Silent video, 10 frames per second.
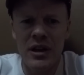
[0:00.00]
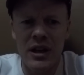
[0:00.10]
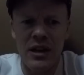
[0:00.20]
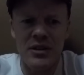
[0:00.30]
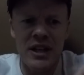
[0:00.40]

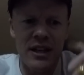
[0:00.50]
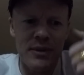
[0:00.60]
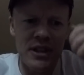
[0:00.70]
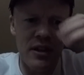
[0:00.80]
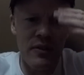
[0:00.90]
And I was thinking
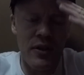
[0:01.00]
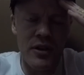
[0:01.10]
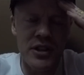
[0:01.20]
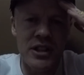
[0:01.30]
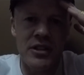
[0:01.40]
to myself, oh
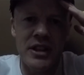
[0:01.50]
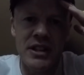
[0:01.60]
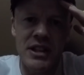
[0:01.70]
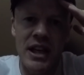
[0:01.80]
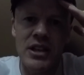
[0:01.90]
geez, I
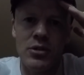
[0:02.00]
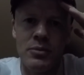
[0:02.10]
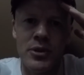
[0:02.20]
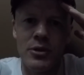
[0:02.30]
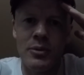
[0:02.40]
didn't say
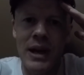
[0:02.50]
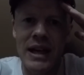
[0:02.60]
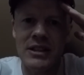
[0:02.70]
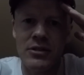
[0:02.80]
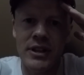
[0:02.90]
something to him
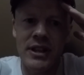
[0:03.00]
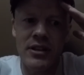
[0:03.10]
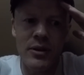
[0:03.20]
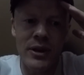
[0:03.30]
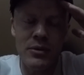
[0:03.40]
last night, did
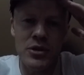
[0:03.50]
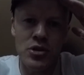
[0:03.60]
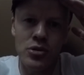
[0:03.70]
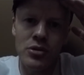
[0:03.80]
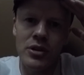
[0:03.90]
I, when I was
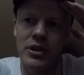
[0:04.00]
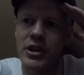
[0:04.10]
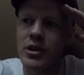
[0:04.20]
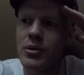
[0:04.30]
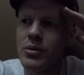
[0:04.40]
drunk,
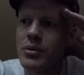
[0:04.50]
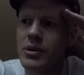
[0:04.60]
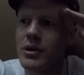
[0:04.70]
you know?